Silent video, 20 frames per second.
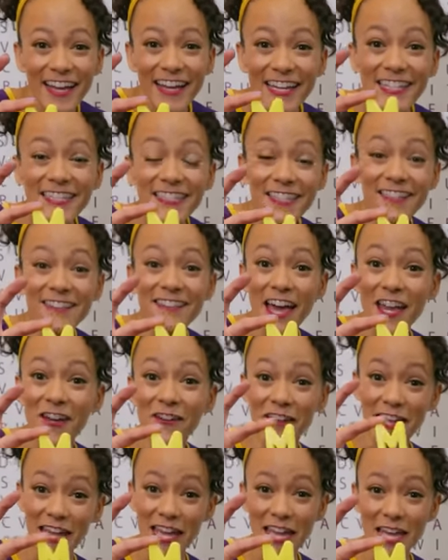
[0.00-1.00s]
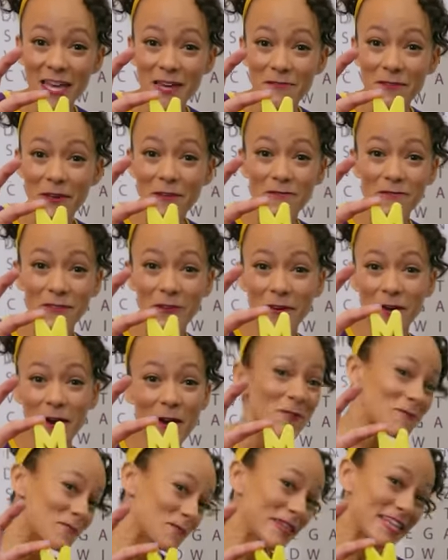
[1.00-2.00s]
it's the letter M
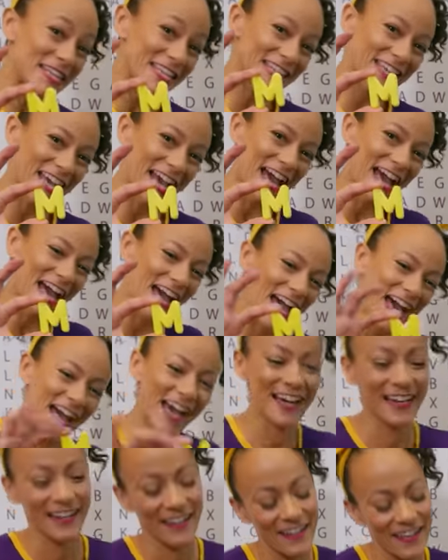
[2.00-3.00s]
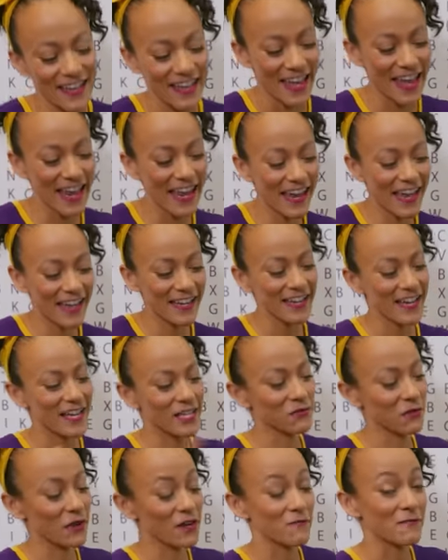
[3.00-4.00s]
for Meekah. And
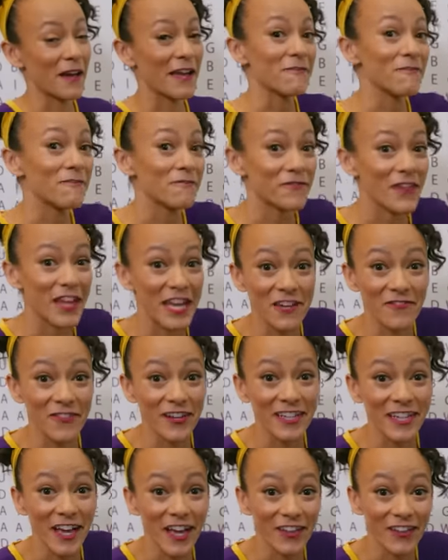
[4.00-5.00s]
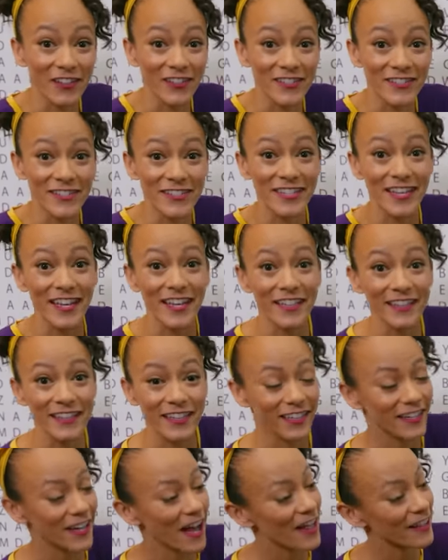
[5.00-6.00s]
it's one of my favorite colors,
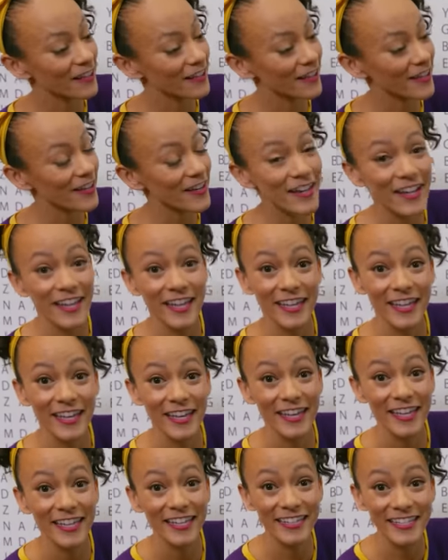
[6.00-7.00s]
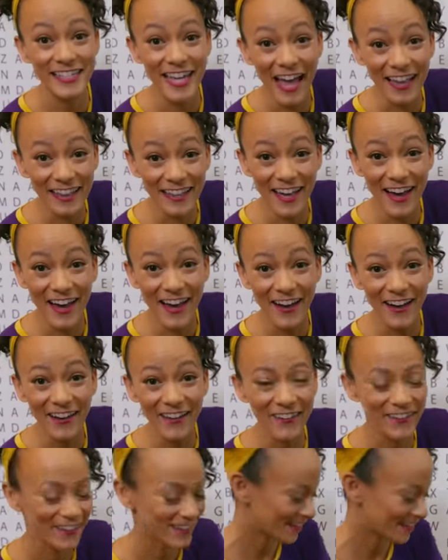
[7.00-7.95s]
the color yellow.